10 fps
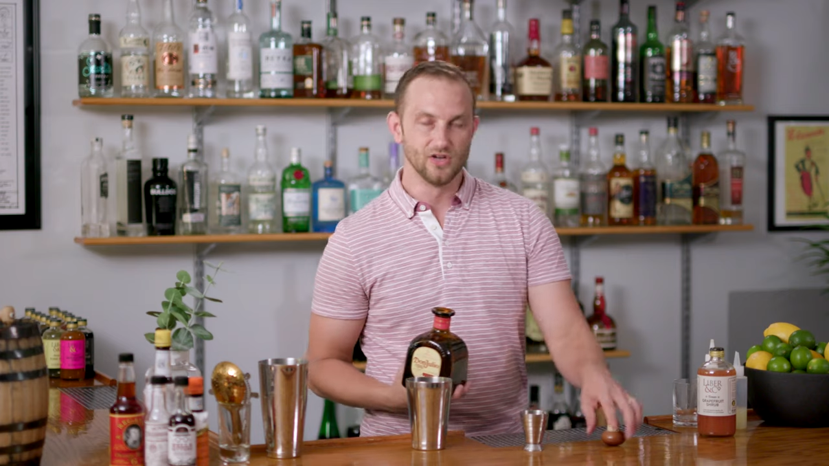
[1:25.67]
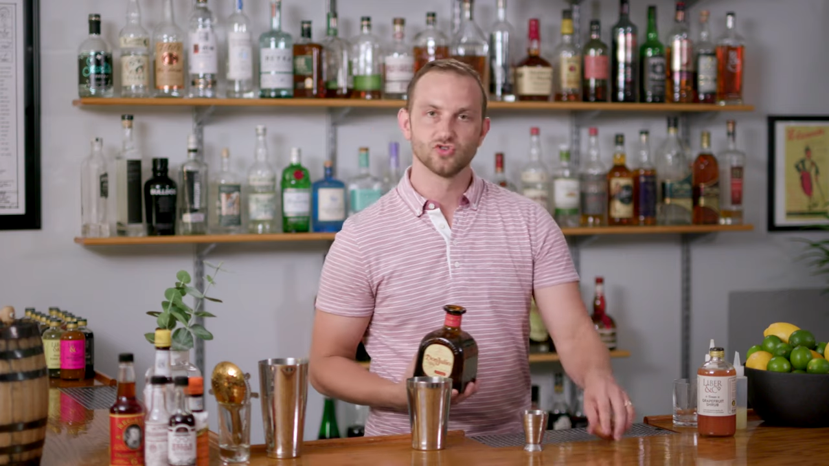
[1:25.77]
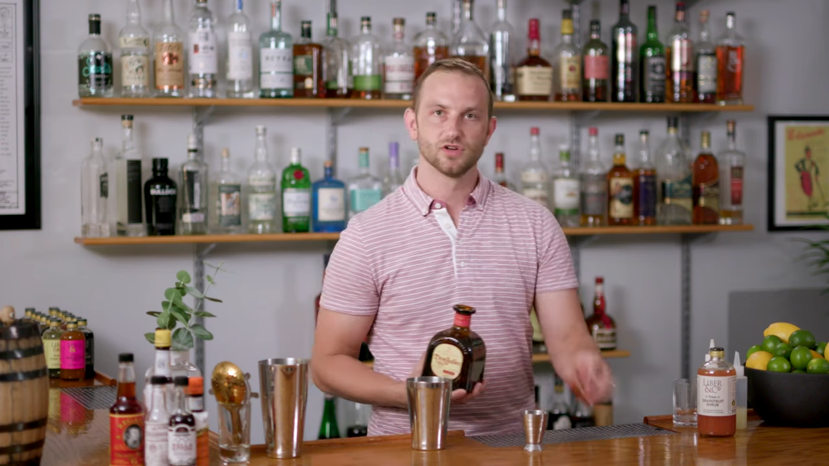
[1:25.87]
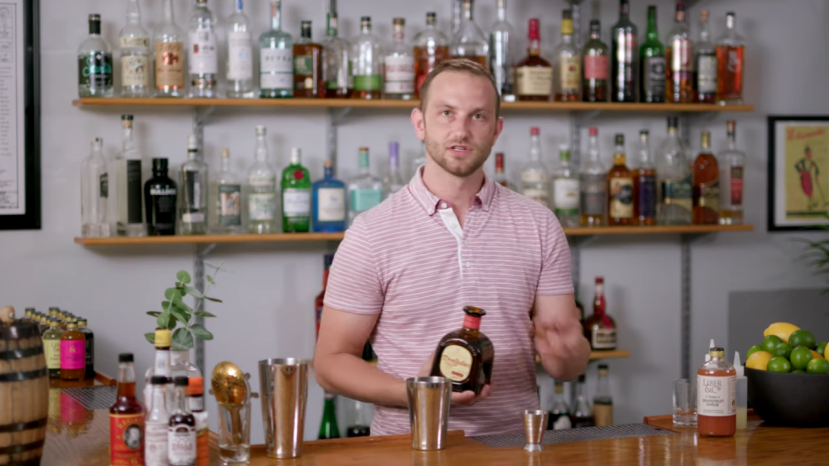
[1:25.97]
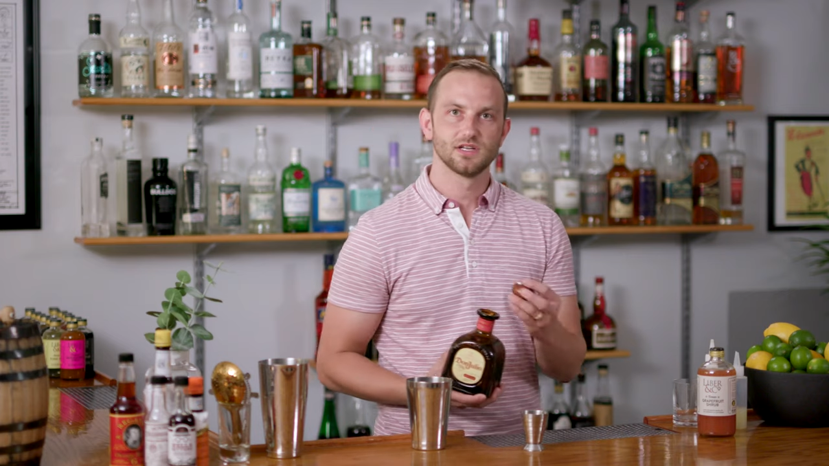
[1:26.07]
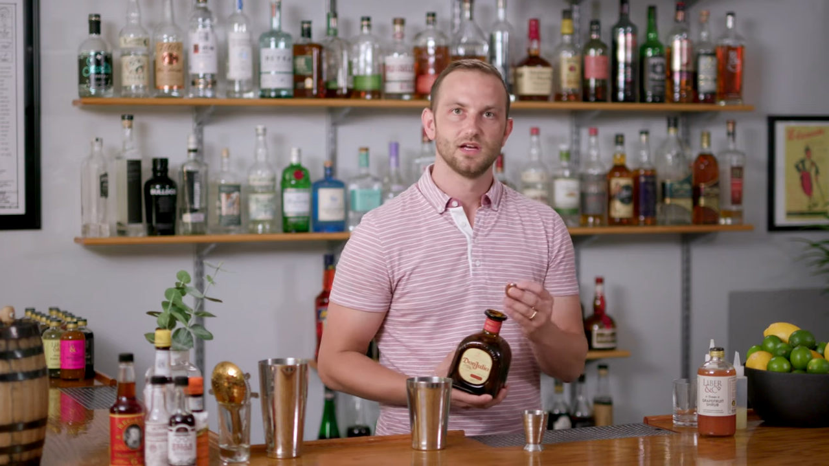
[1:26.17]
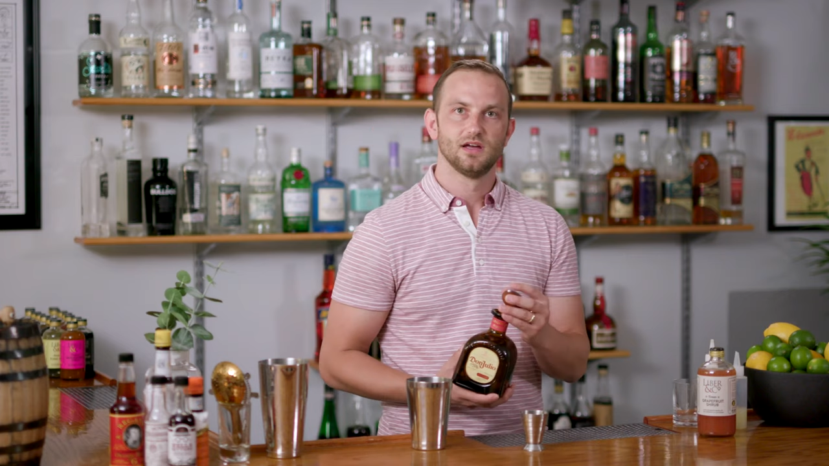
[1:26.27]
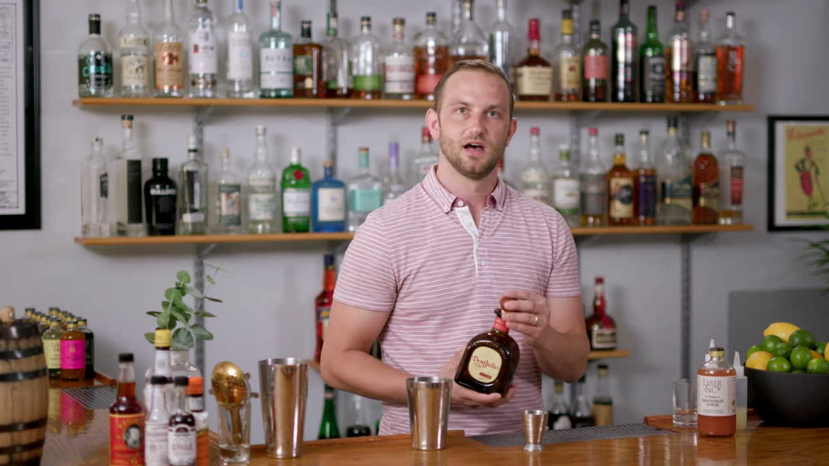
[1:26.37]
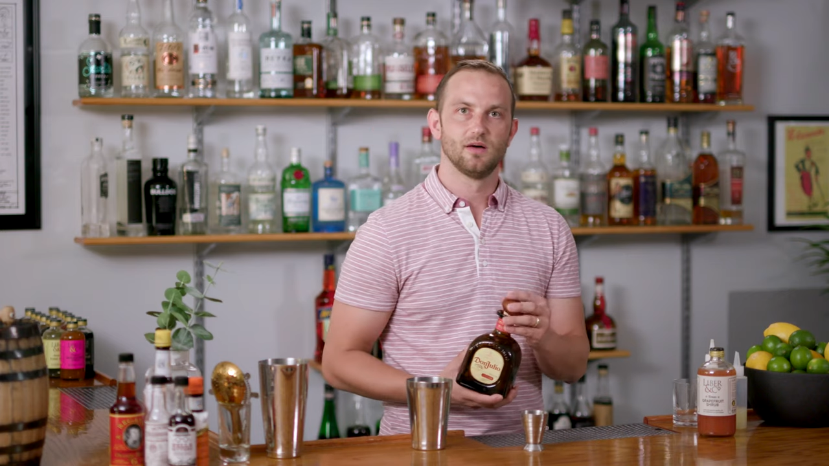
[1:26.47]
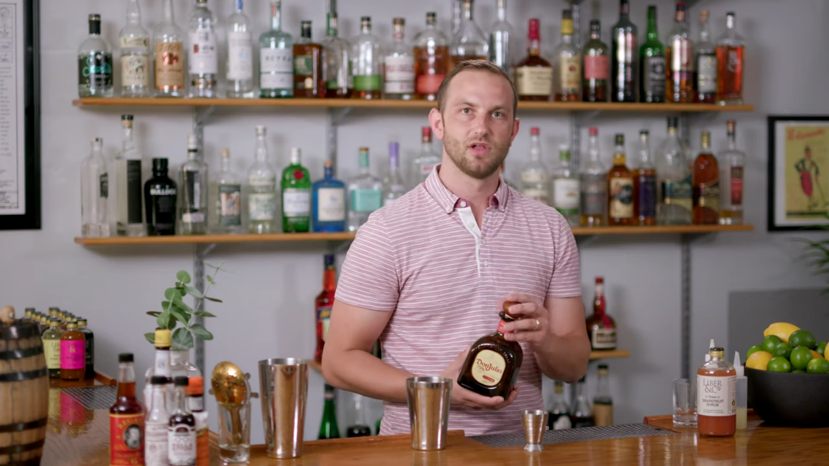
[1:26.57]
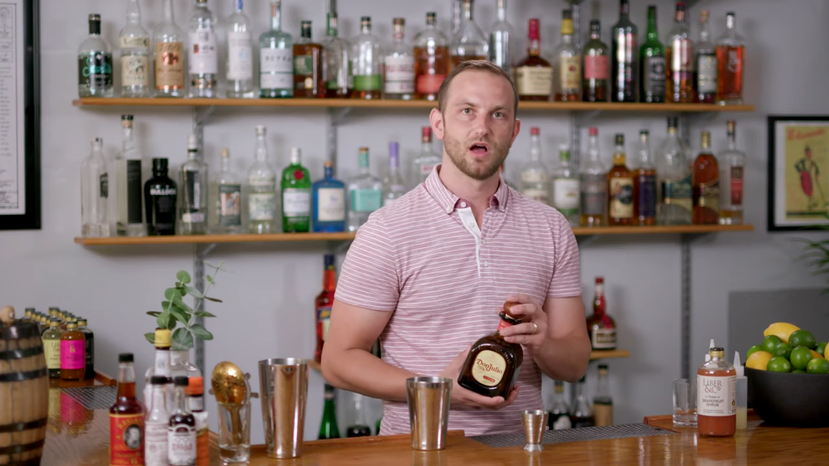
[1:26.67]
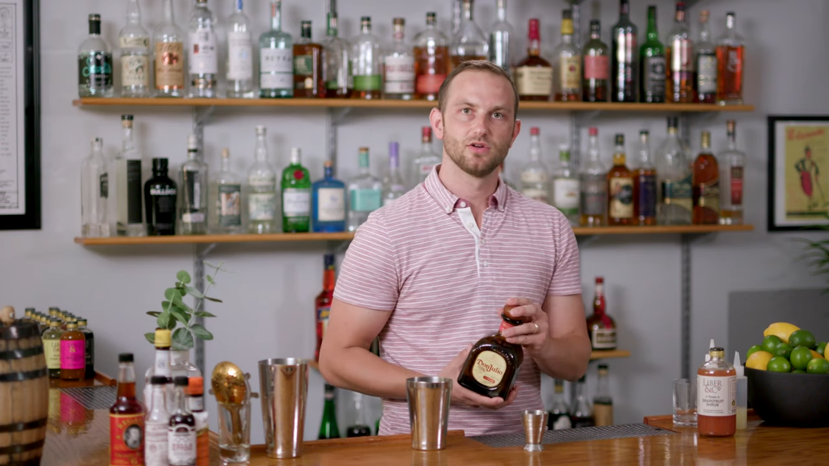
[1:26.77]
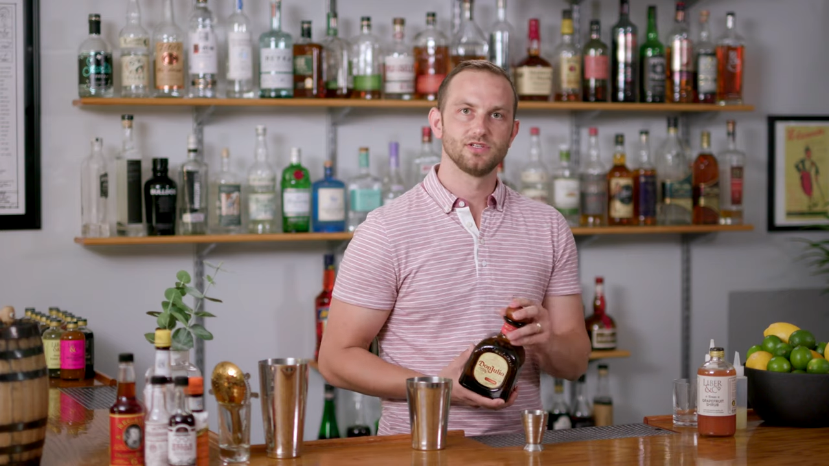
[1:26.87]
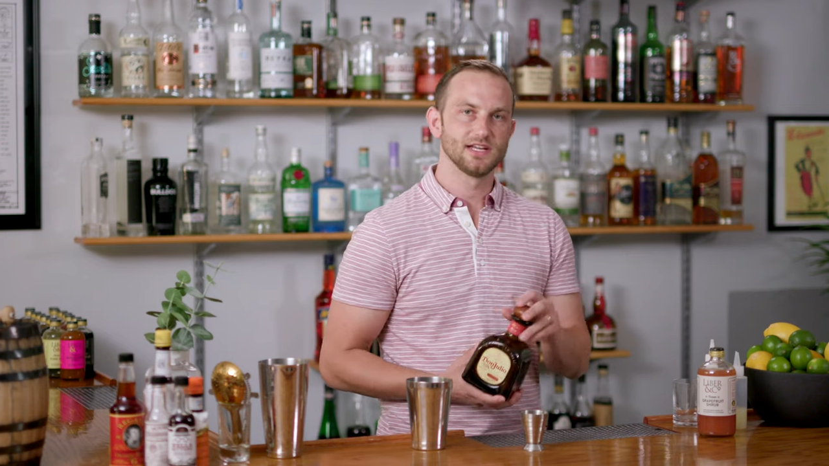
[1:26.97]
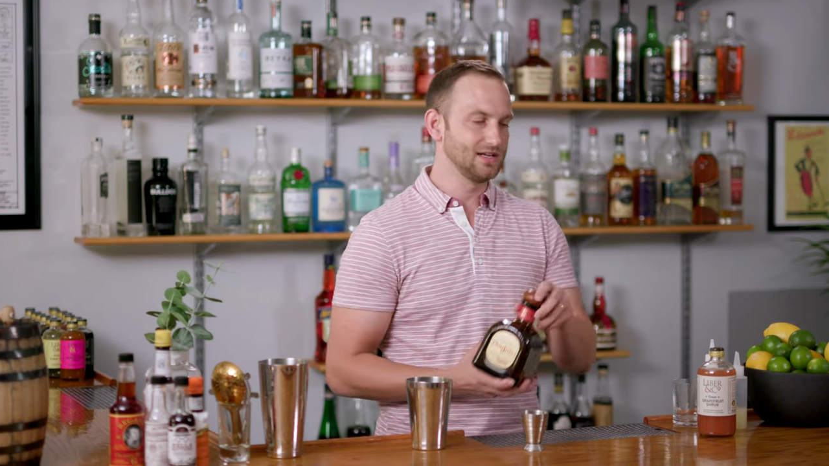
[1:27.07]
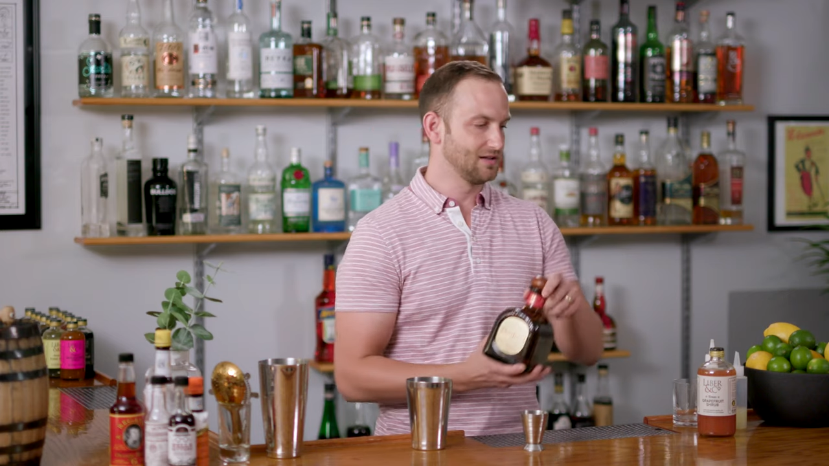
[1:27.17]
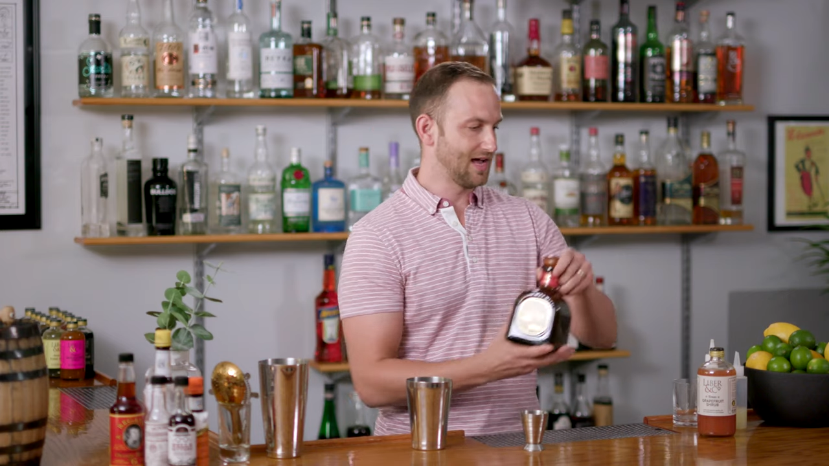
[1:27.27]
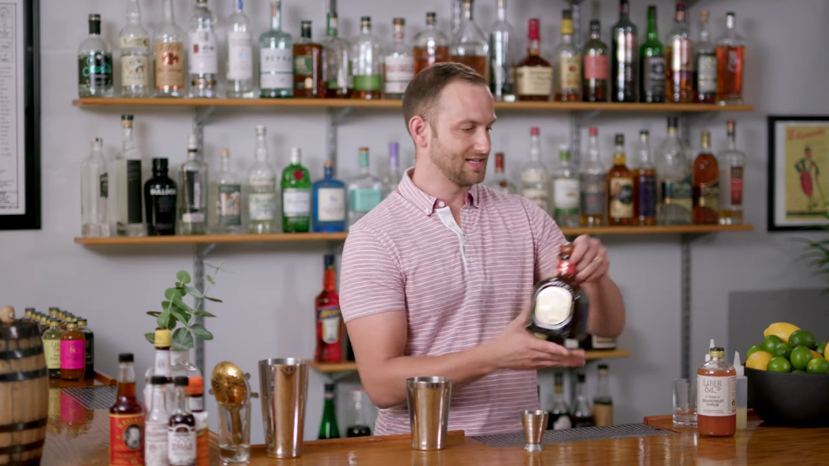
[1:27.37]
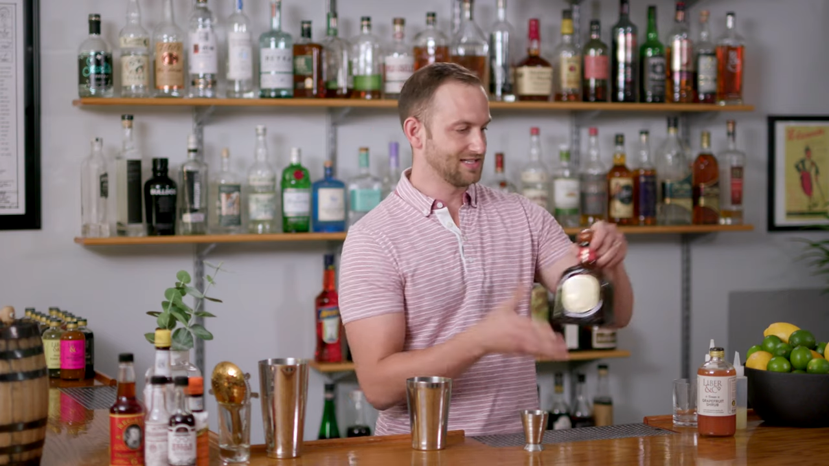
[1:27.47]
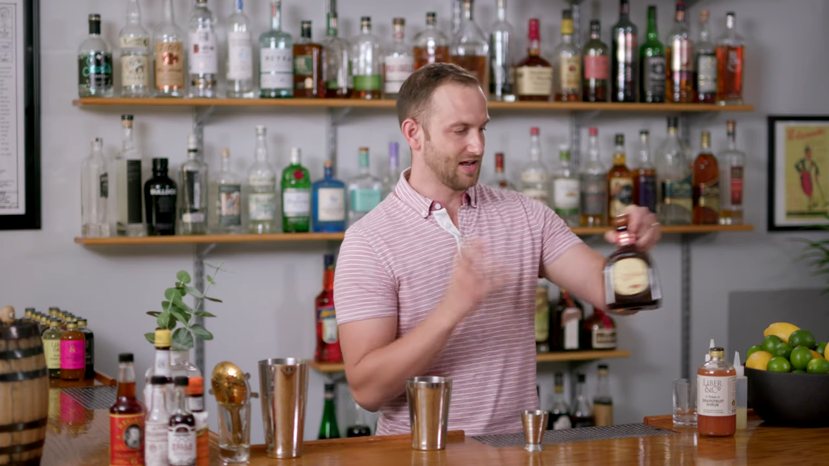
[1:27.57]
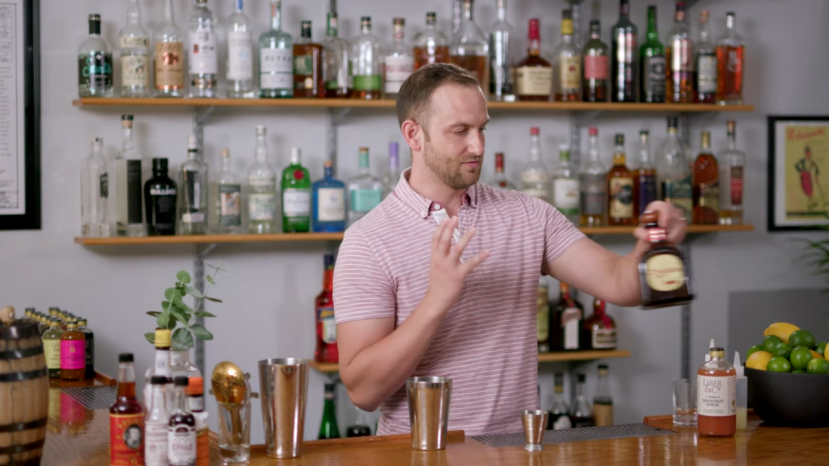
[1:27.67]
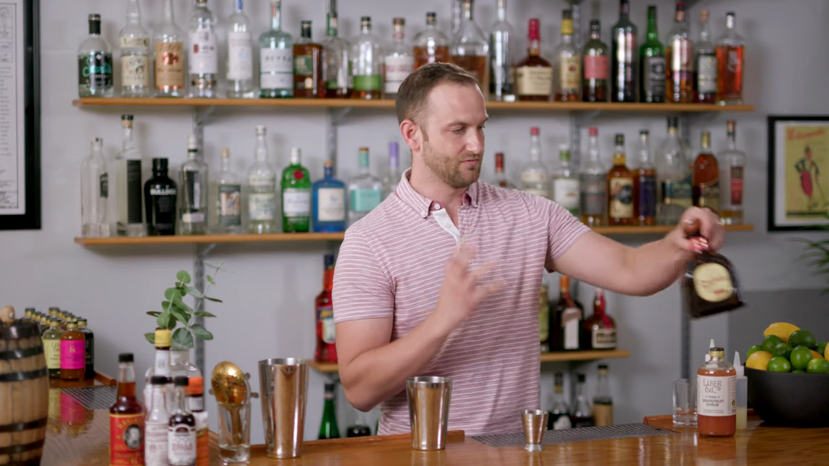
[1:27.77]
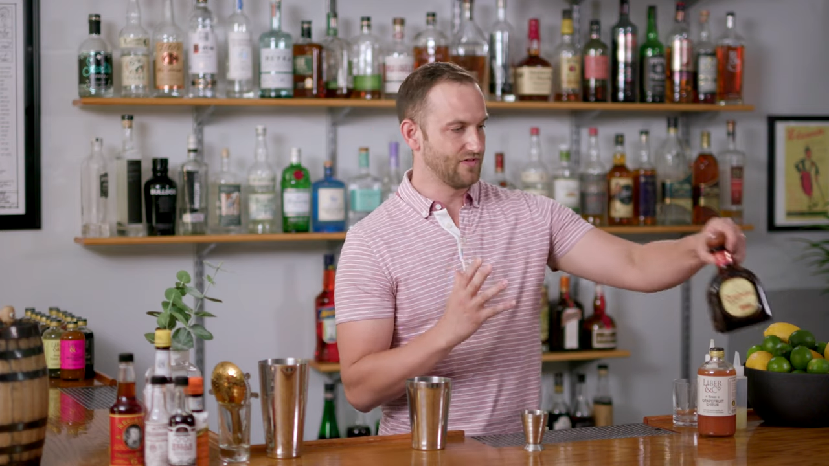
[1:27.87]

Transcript: interest. Uh, Blanco tequila has that